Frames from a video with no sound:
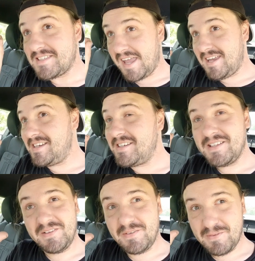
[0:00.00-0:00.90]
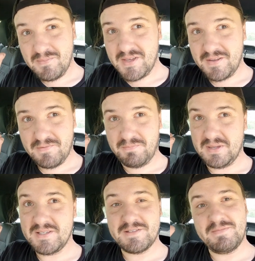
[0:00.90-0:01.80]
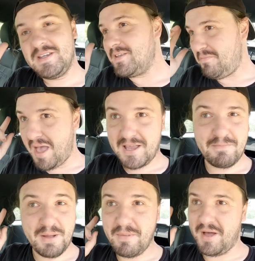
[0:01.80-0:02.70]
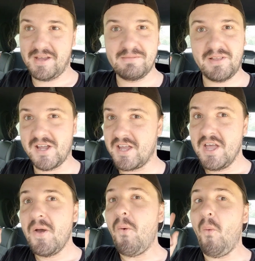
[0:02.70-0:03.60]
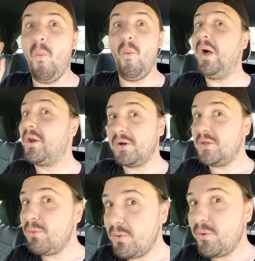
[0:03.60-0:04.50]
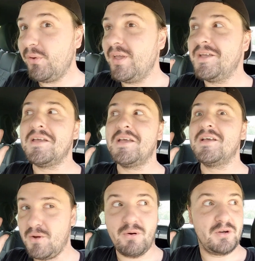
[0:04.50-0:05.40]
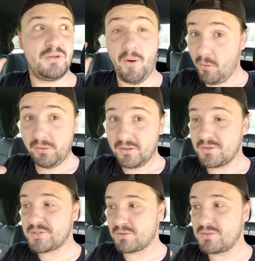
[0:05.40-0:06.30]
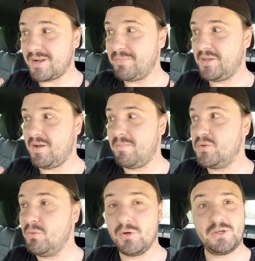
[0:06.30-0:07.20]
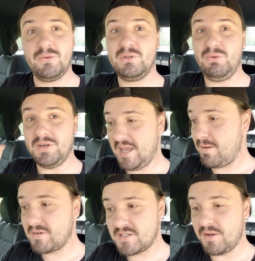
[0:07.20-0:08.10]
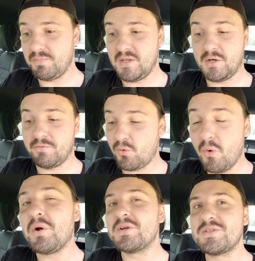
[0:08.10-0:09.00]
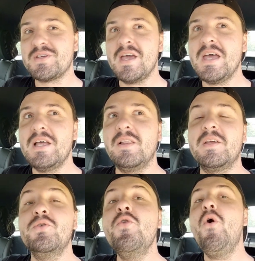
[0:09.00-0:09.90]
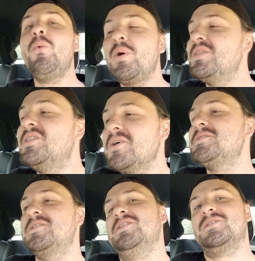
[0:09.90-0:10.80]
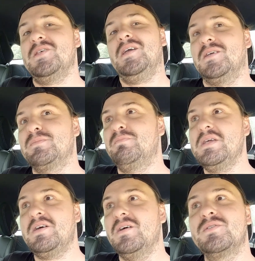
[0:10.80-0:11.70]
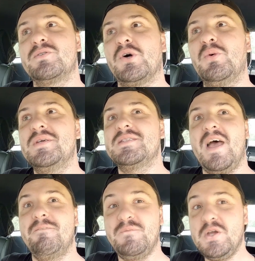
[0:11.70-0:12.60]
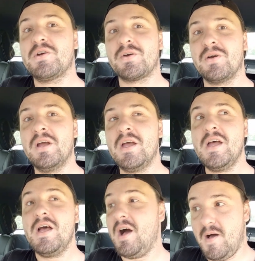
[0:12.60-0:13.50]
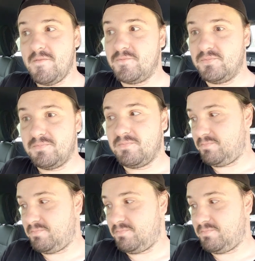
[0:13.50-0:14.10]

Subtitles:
tiny little bit of piece of me in the back of my mind, like, well, what are you doing? You are totally going to screw something up. You are going to damage something. And of course, like, no one does these things because there's always that fear of,